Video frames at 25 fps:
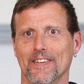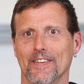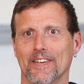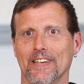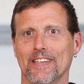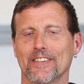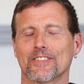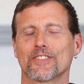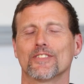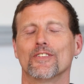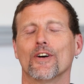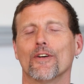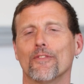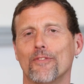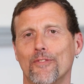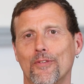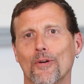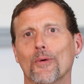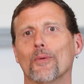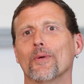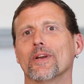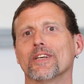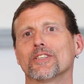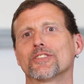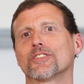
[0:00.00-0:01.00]
It's not
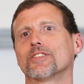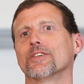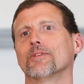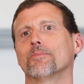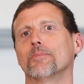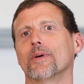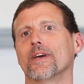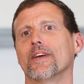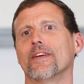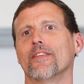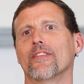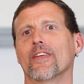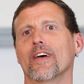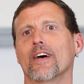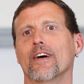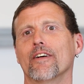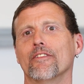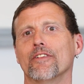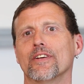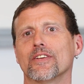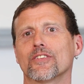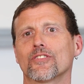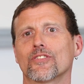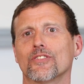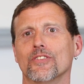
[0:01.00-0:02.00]
foolish to be there.
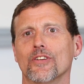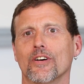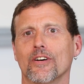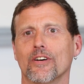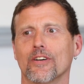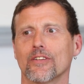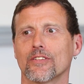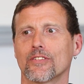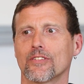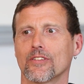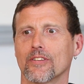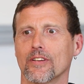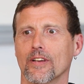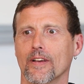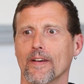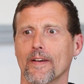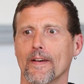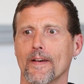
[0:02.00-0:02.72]
It's not